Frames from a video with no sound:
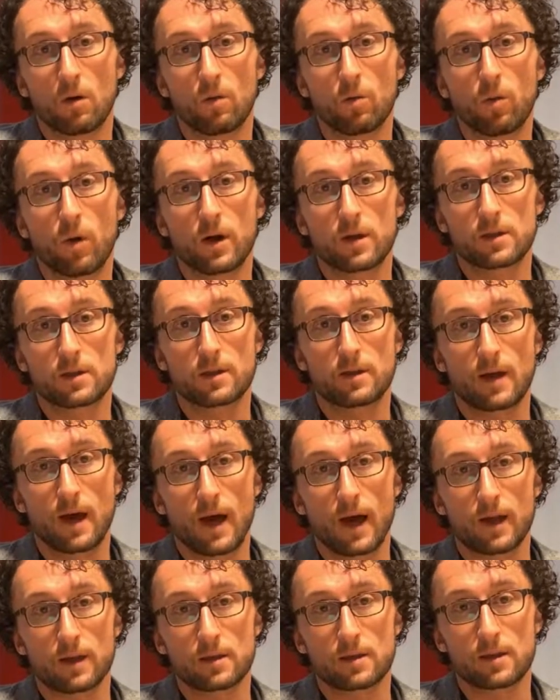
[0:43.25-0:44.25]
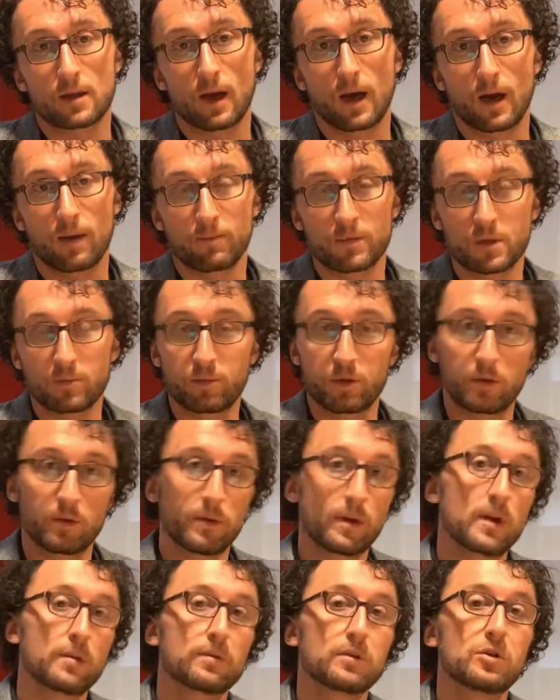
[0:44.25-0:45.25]
was that
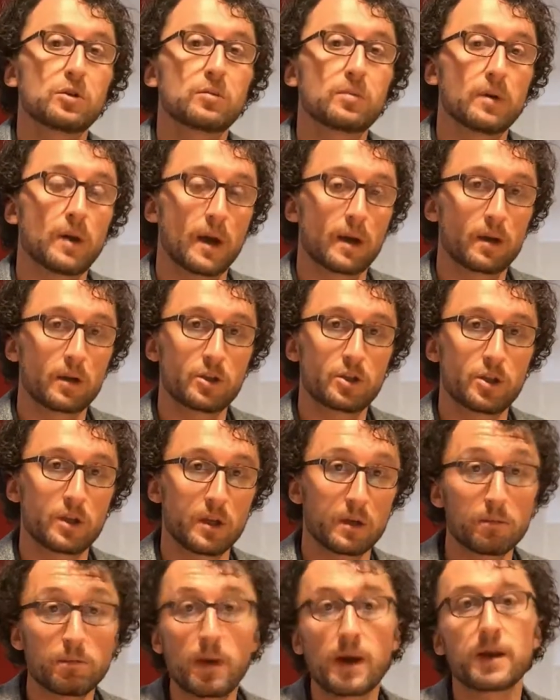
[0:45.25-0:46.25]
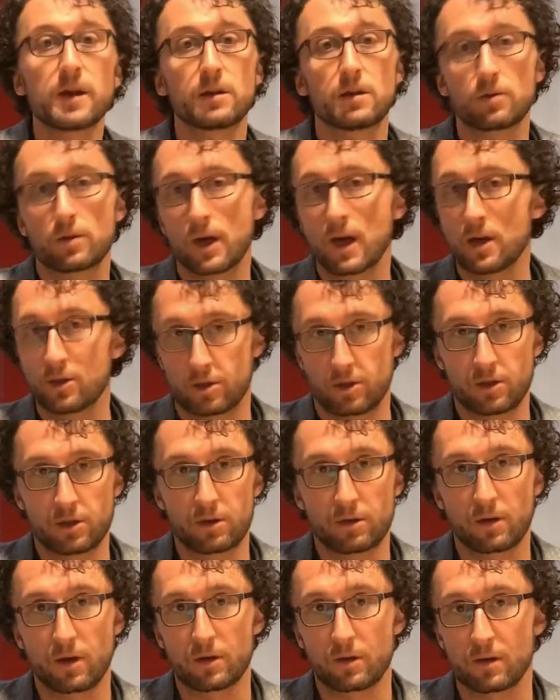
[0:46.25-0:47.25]
deploying renewable energy in many locations
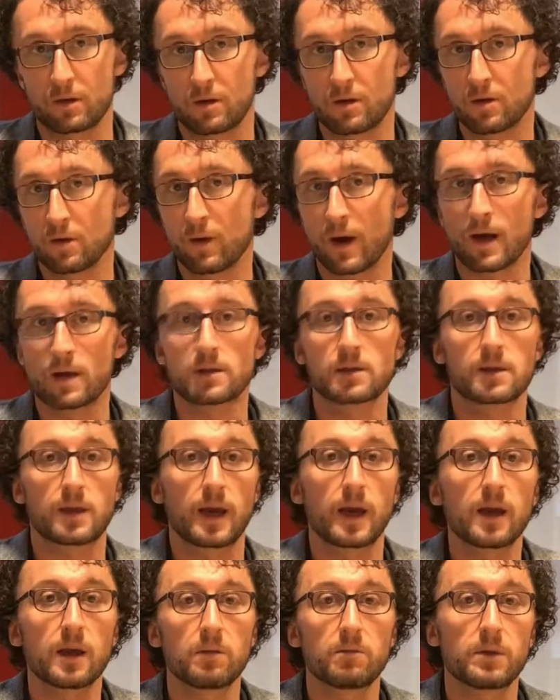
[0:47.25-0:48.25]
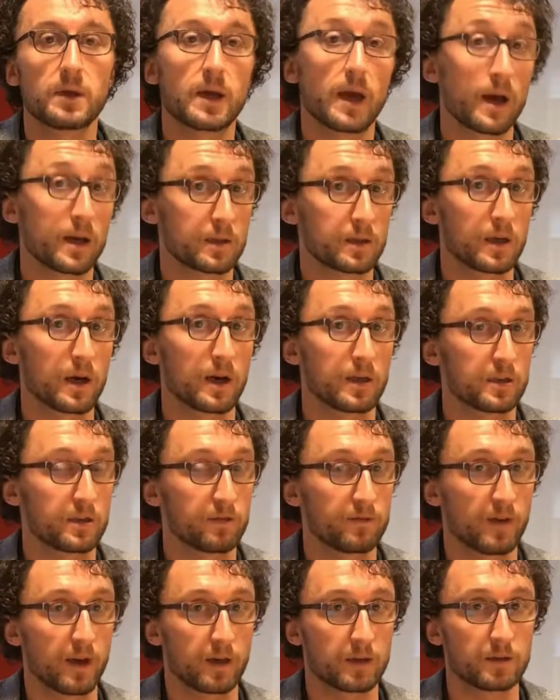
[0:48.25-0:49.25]
throughout the US can be as cost
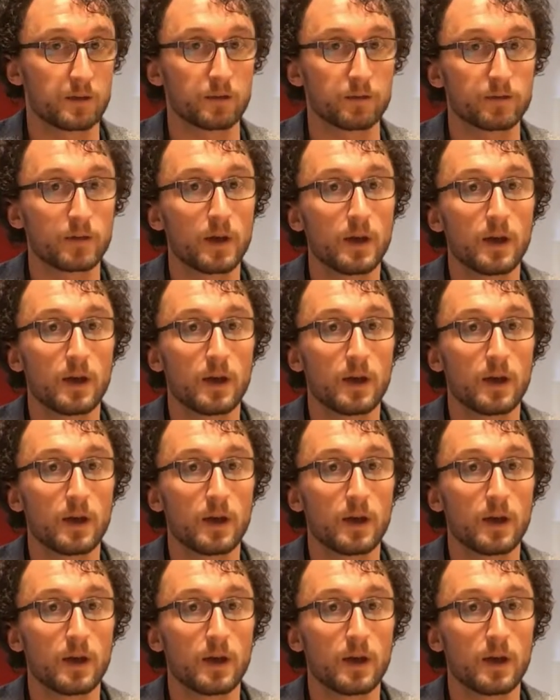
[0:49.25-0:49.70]
effective